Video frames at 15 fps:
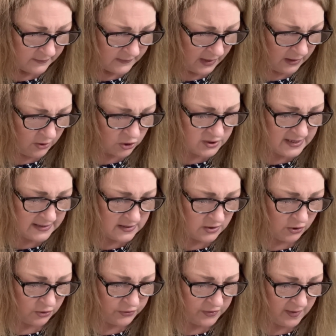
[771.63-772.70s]
And Aussies
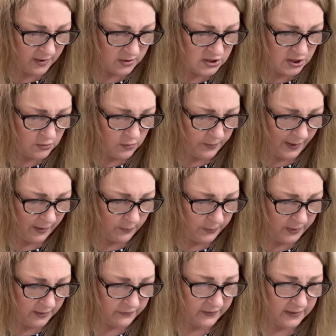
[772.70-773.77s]
know a thing or two about
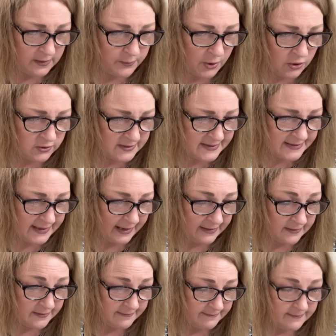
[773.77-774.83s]
perfectly bronzed
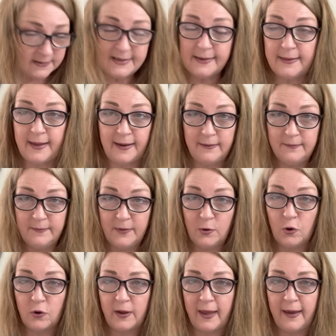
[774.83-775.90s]
skin, do they?
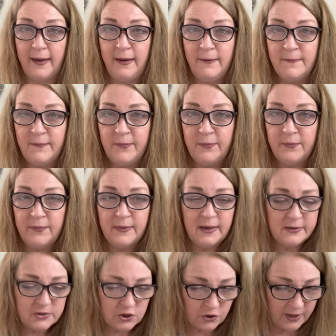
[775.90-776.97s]
Okay.
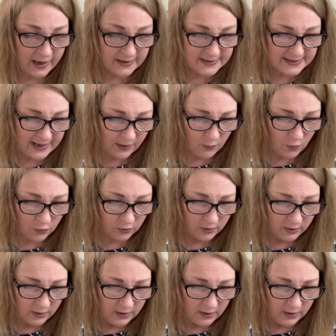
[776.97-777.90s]
So that's that one.